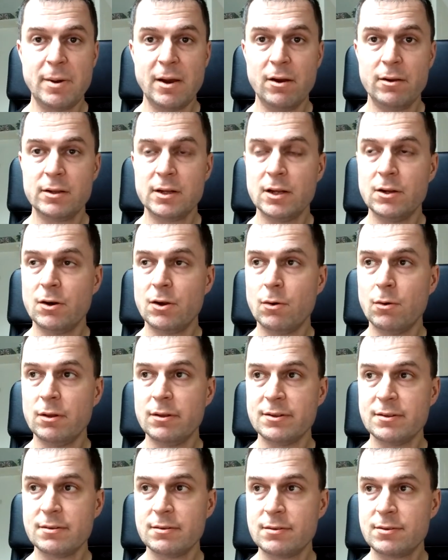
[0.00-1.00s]
Apparently not
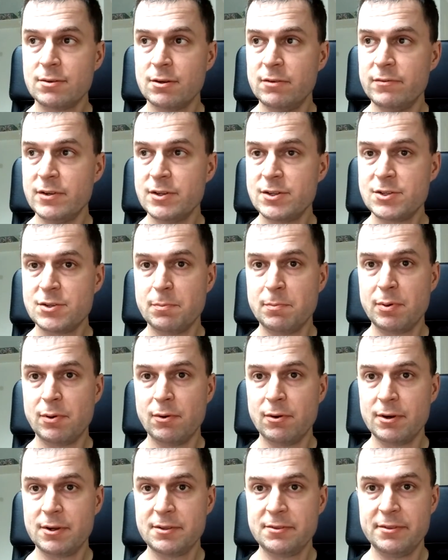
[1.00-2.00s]
all servers
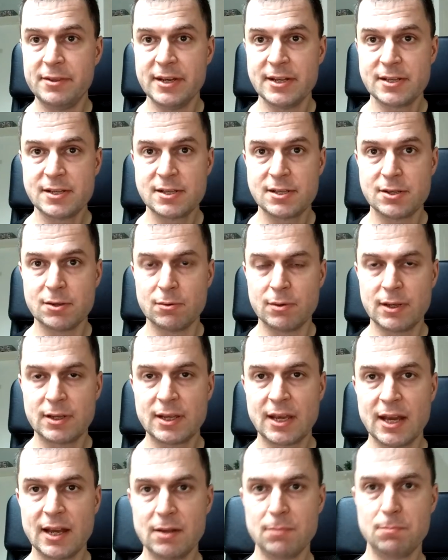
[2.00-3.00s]
support this,
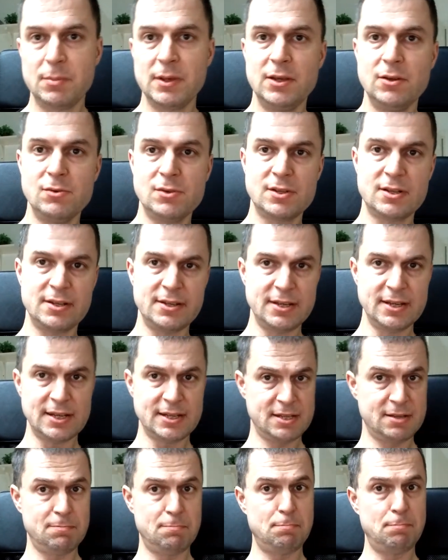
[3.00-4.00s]
so it can't be used
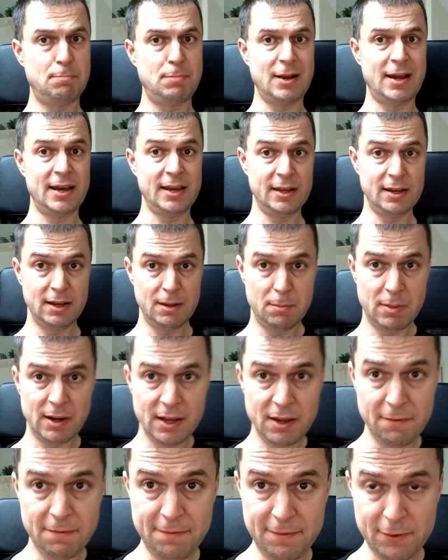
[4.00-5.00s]
just blindly
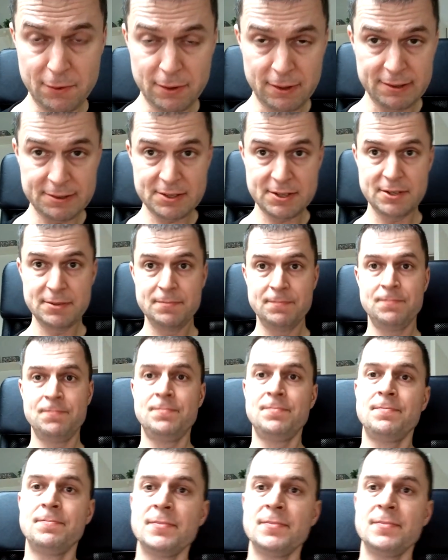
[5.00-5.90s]
by default.